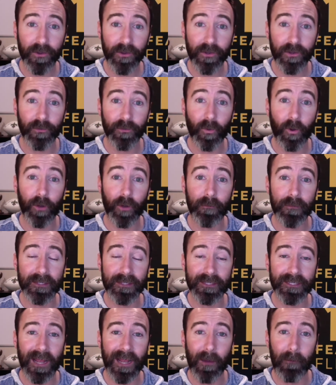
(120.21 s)
you are
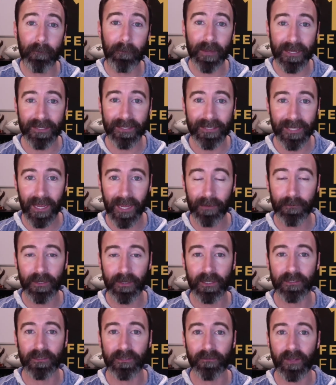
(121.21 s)
missing out big time
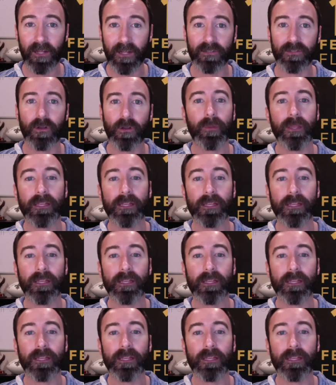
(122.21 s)
because I've got so many